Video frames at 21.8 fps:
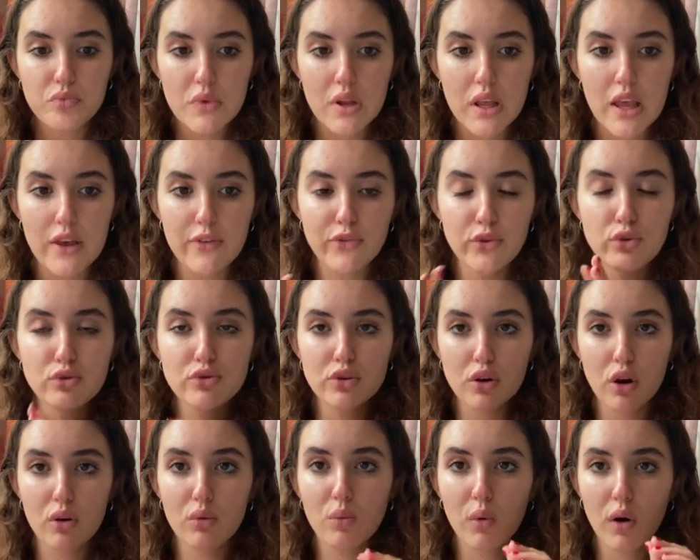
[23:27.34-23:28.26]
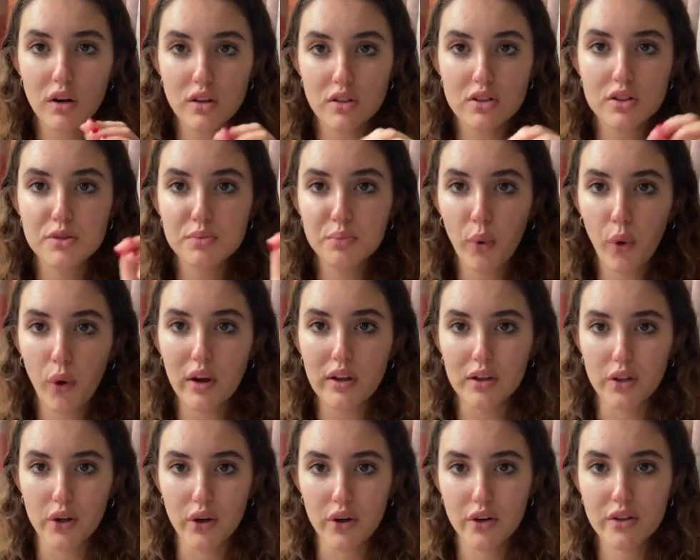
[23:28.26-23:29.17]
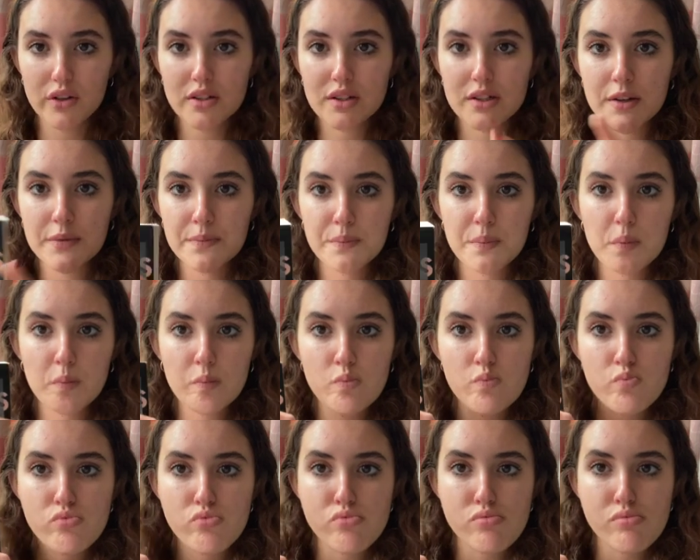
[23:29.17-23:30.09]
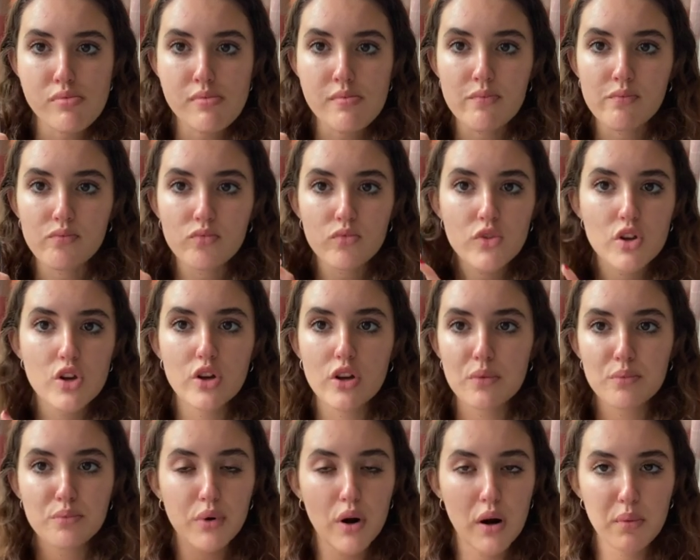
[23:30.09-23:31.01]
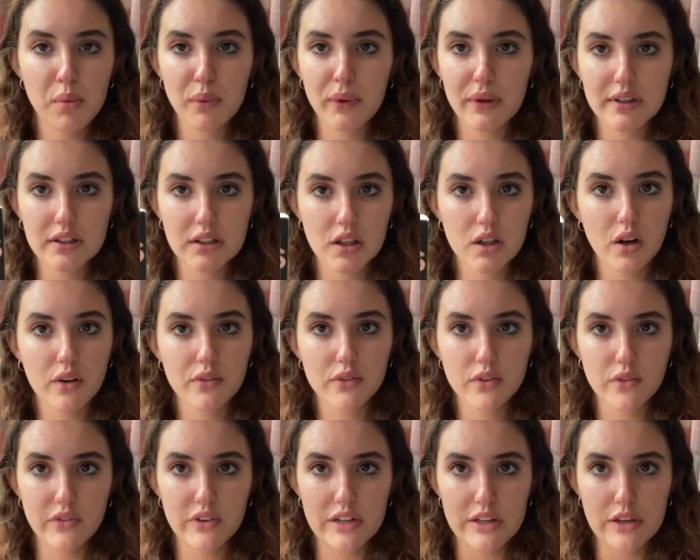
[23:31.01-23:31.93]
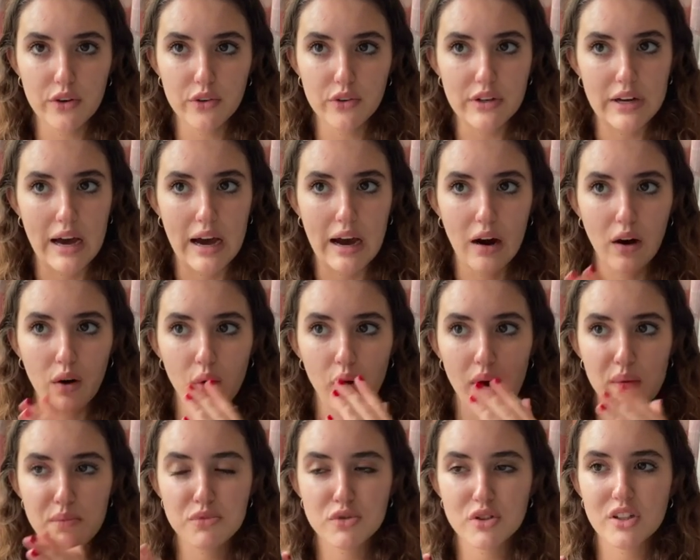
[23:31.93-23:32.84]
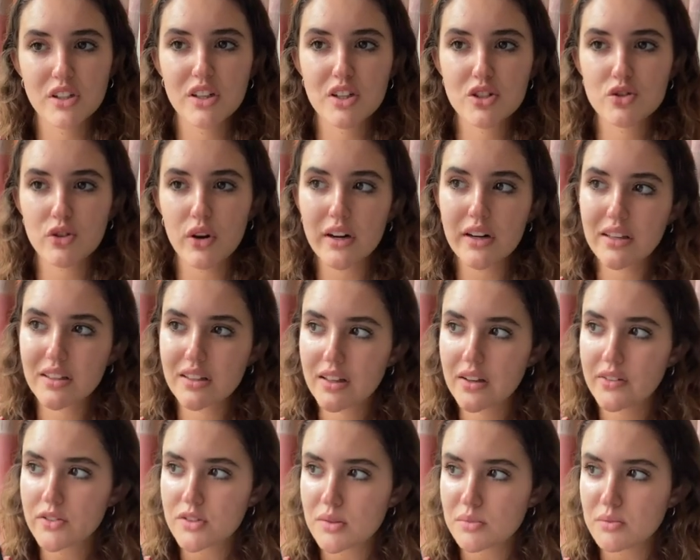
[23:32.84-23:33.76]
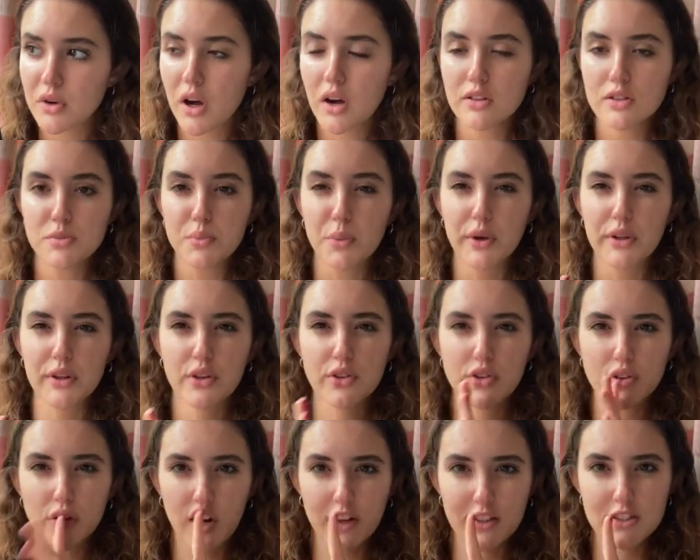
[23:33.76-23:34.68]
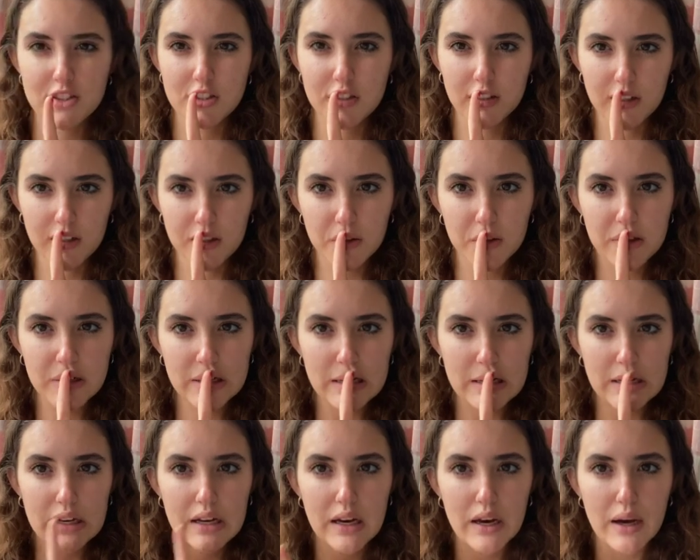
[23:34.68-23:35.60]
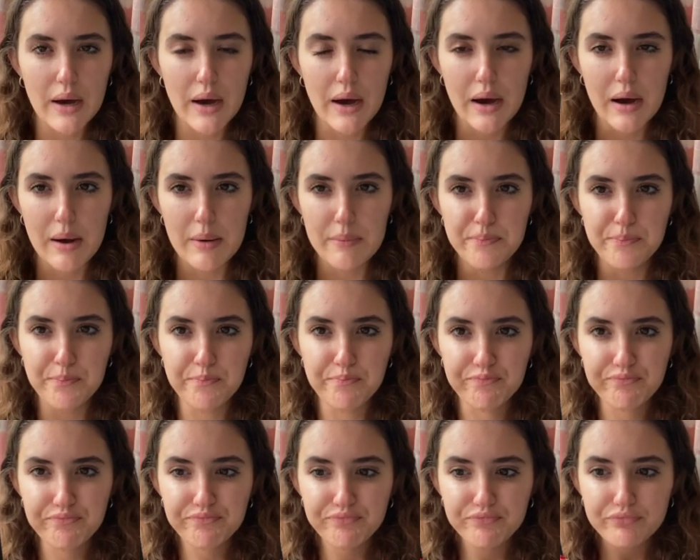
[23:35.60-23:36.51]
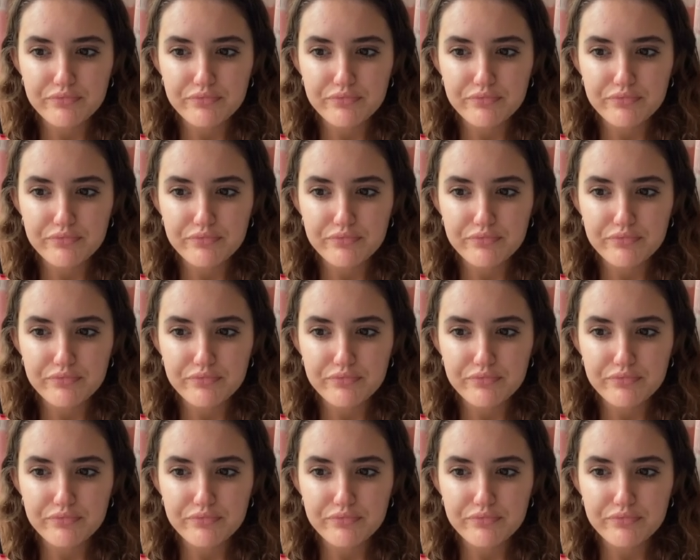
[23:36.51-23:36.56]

If you don't want spoilers, you can probably click off the video now. I'm gonna try to give some non-spoiler thoughts though. The